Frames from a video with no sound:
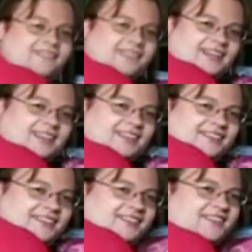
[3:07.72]
We got
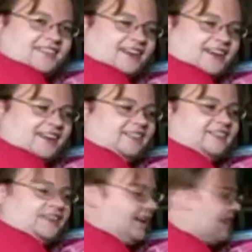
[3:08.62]
these to try out
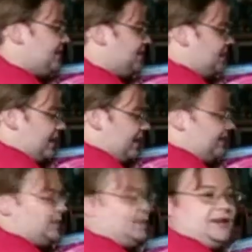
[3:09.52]
today, and
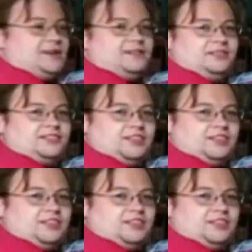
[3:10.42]
it's been